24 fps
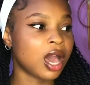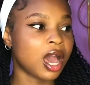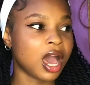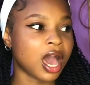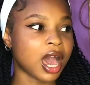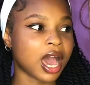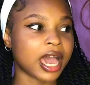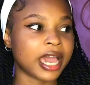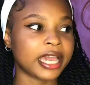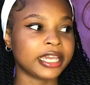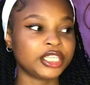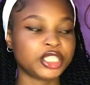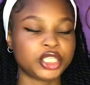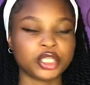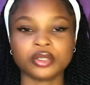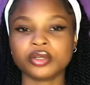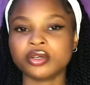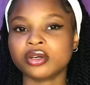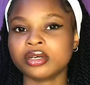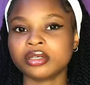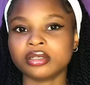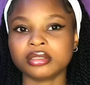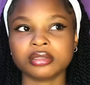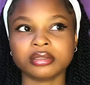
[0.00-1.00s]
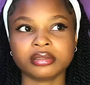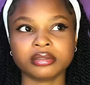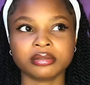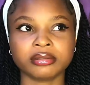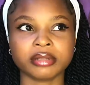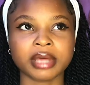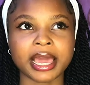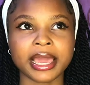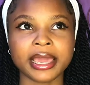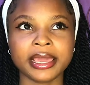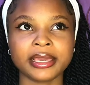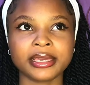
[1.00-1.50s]
I do not
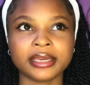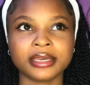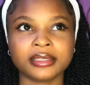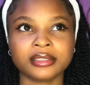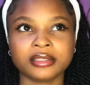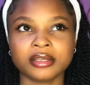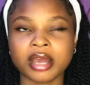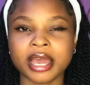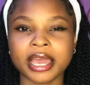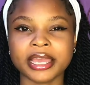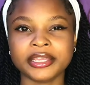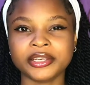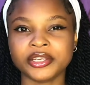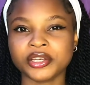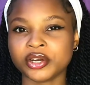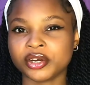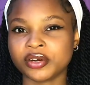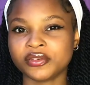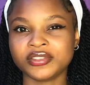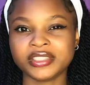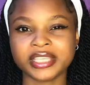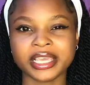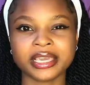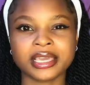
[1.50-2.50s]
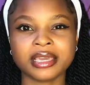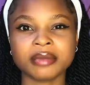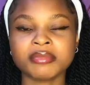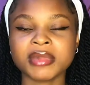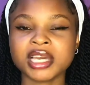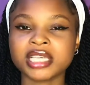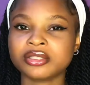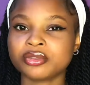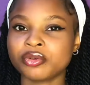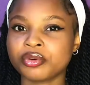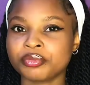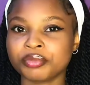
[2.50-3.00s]
like the idea of taking my
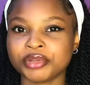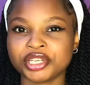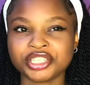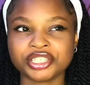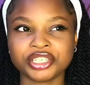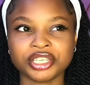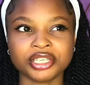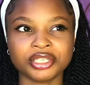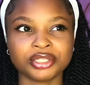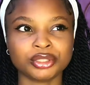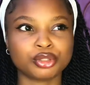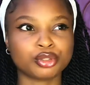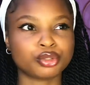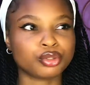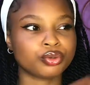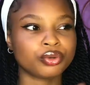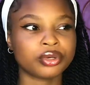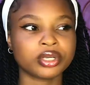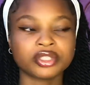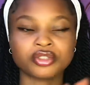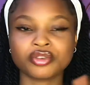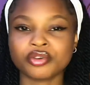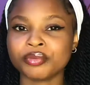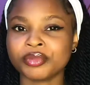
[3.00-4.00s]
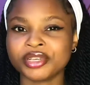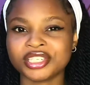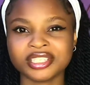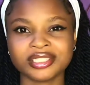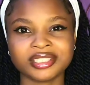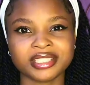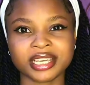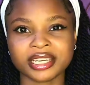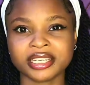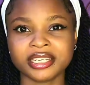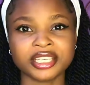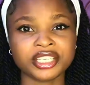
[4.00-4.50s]
sewing machine to a sewing machine
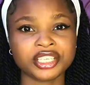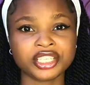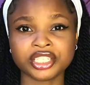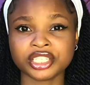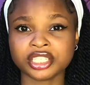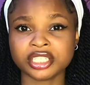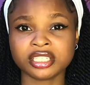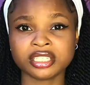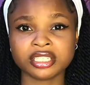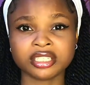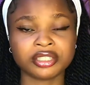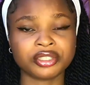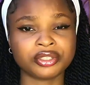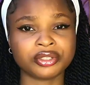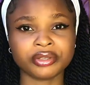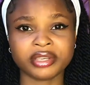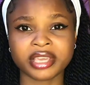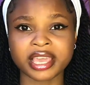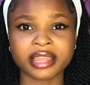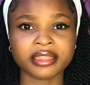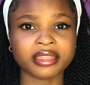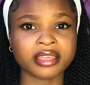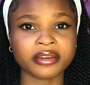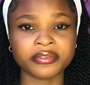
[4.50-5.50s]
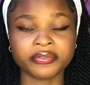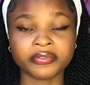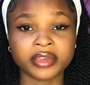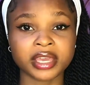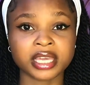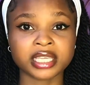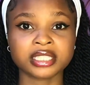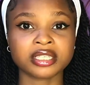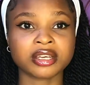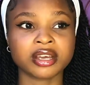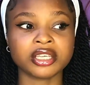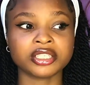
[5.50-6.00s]
technician to get that
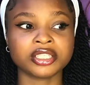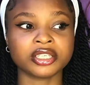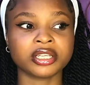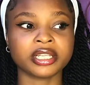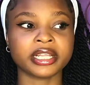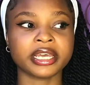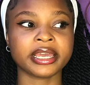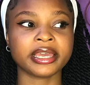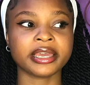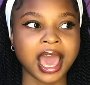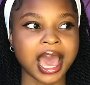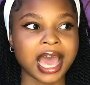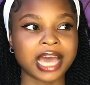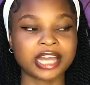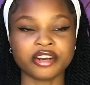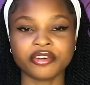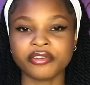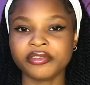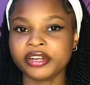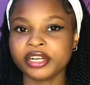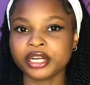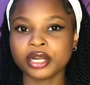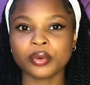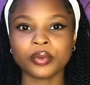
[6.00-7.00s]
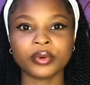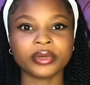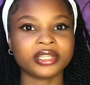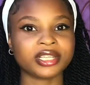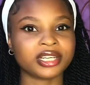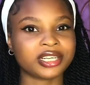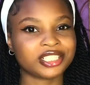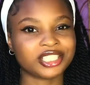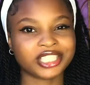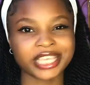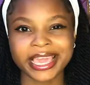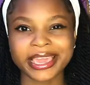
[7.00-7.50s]
fixed, because you're like, I don't really know what
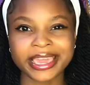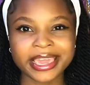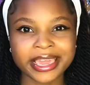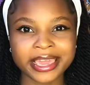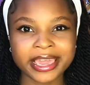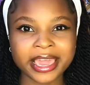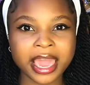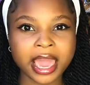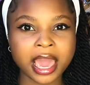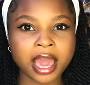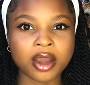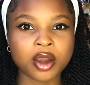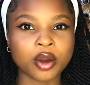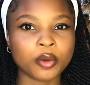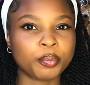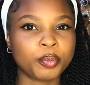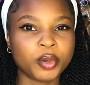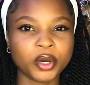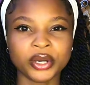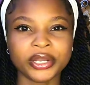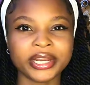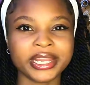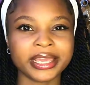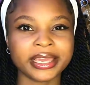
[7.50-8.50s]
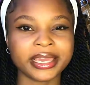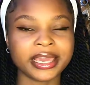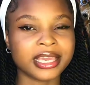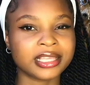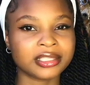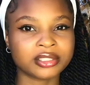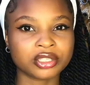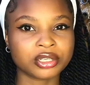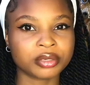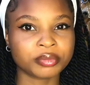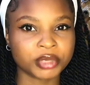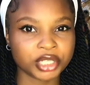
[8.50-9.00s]
they're taking out or putting
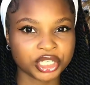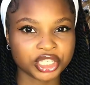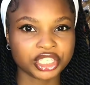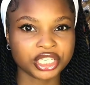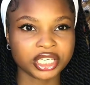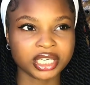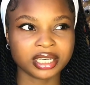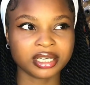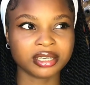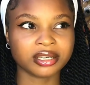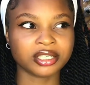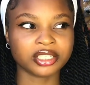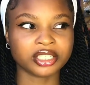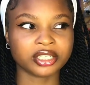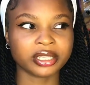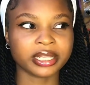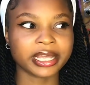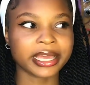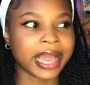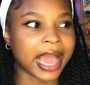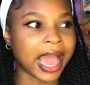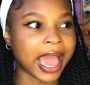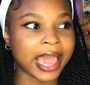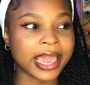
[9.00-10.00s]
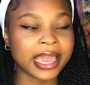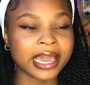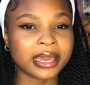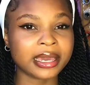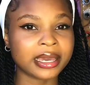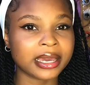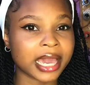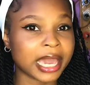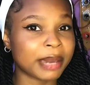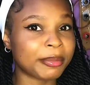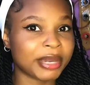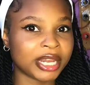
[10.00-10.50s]
into the machine, because you're like,
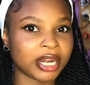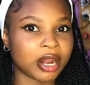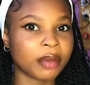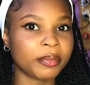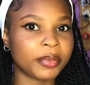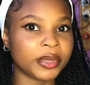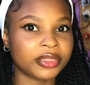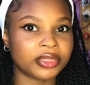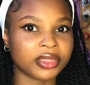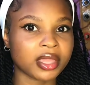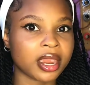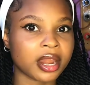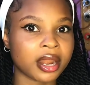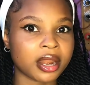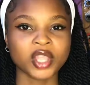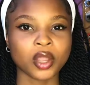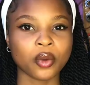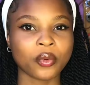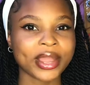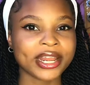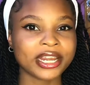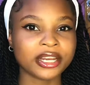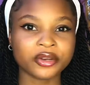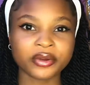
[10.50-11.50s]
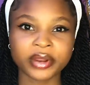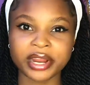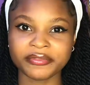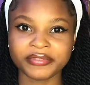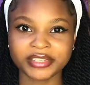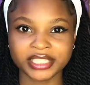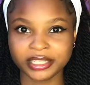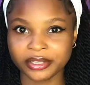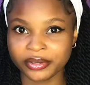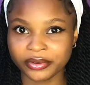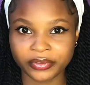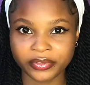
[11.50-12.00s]
I might not be there. Why do every
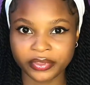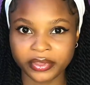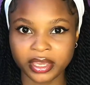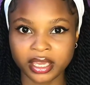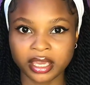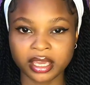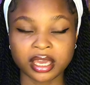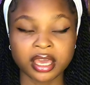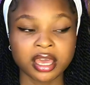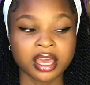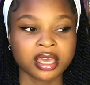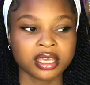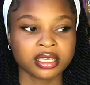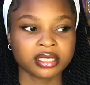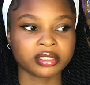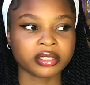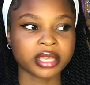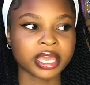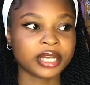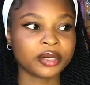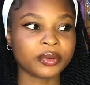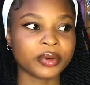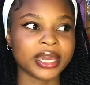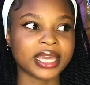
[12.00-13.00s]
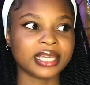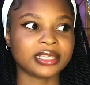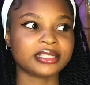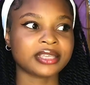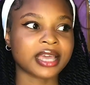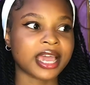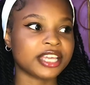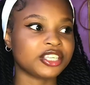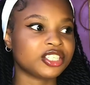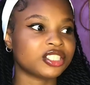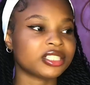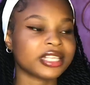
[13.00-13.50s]
single thing? So anyways,
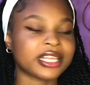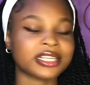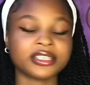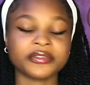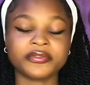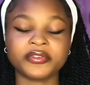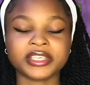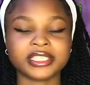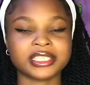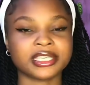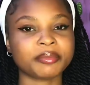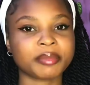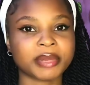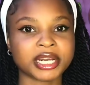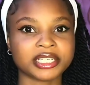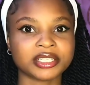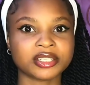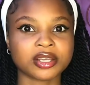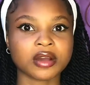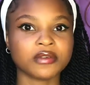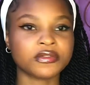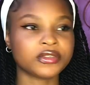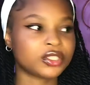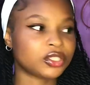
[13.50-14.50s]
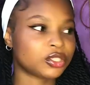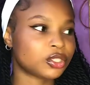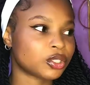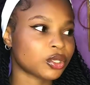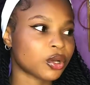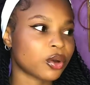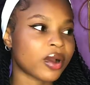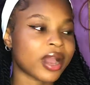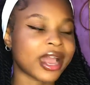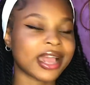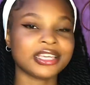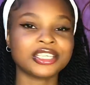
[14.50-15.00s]
I just like to fix it myself.
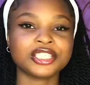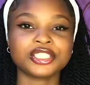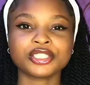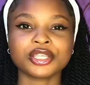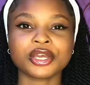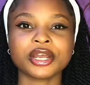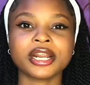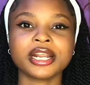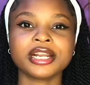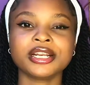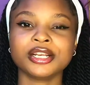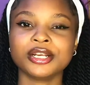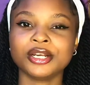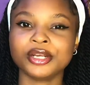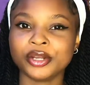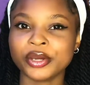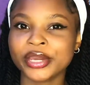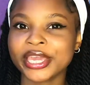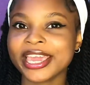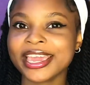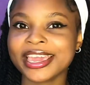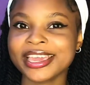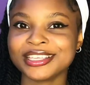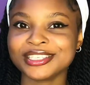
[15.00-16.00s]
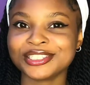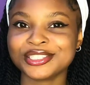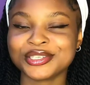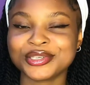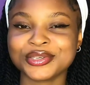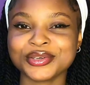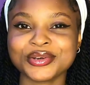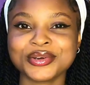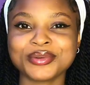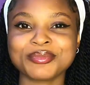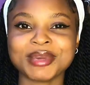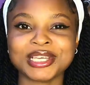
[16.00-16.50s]
So I started looking
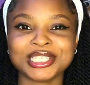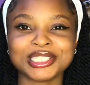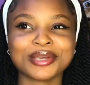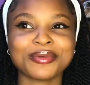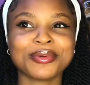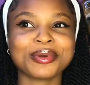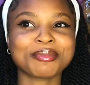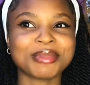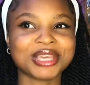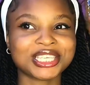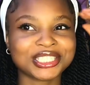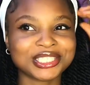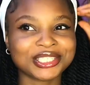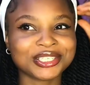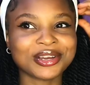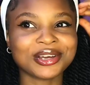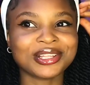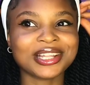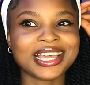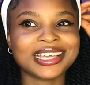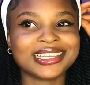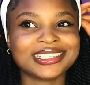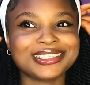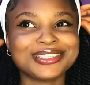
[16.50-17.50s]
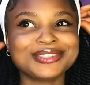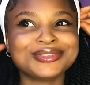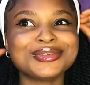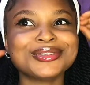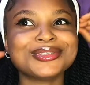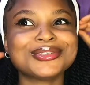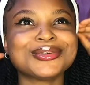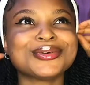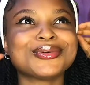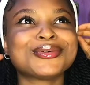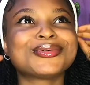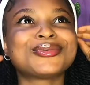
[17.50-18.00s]
into my sewing machine, y'all. Like this
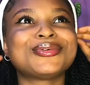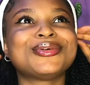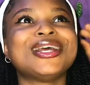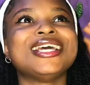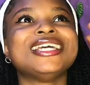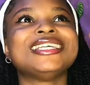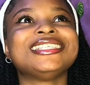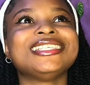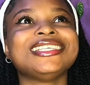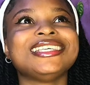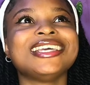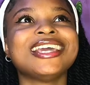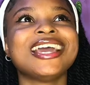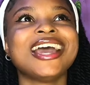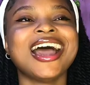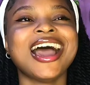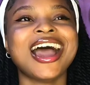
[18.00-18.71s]
was so crazy.